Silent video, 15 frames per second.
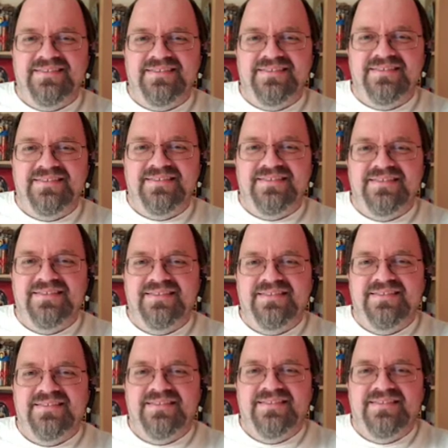
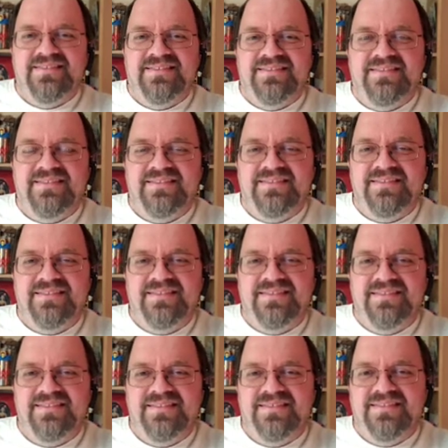
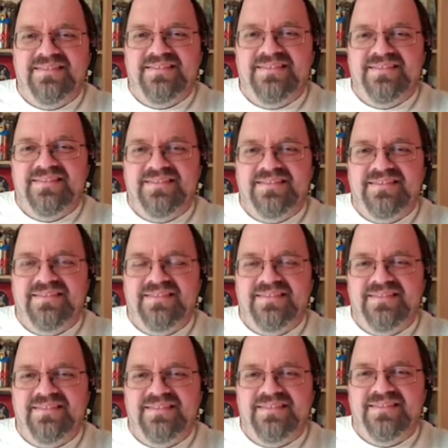
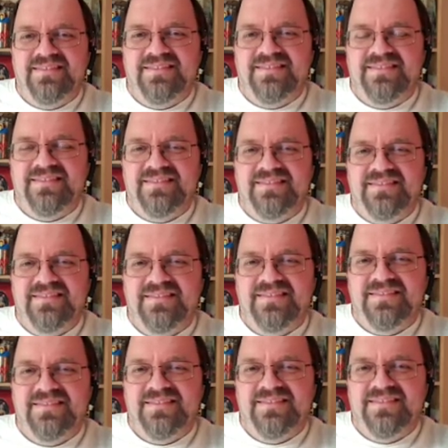
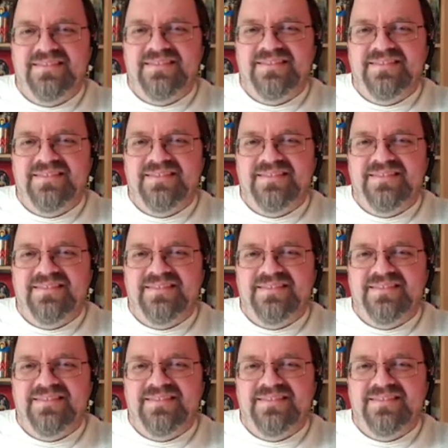[no speech]